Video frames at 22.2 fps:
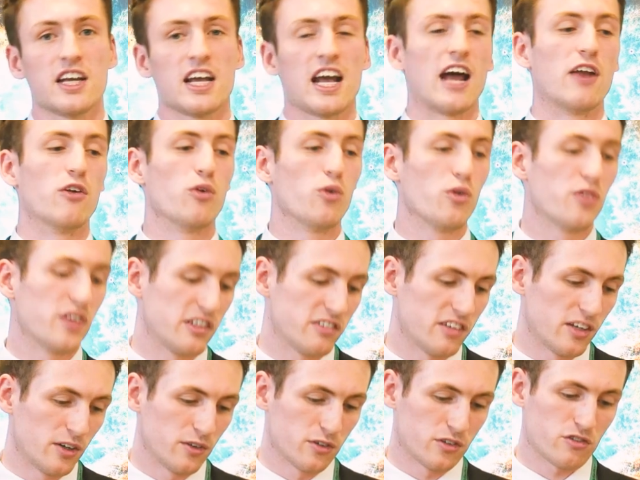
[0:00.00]
and all
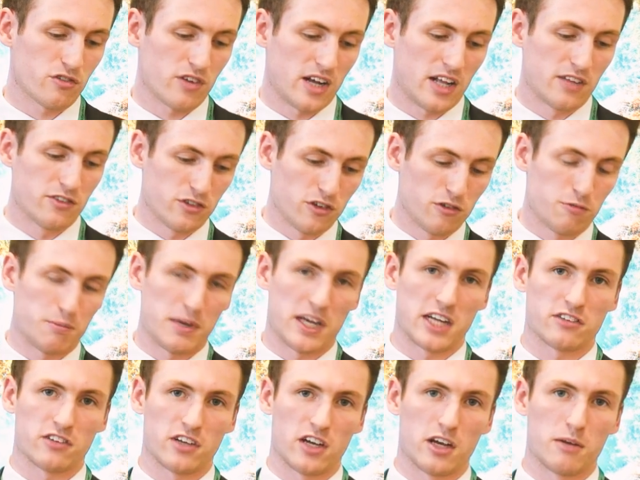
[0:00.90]
these little strands you've
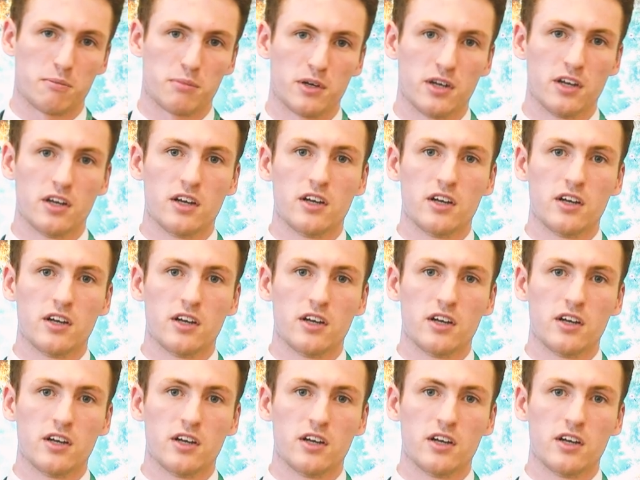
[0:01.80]
picked up